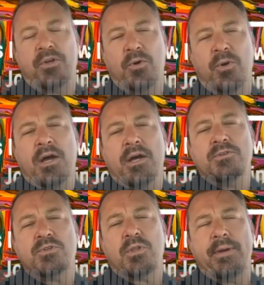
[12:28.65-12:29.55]
you.
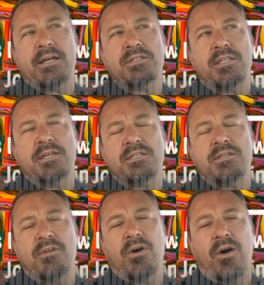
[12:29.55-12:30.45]
So let me ask you this,
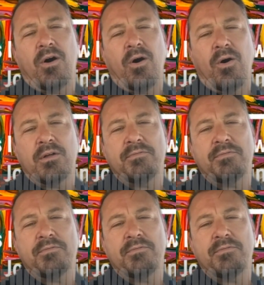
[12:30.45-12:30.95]
and all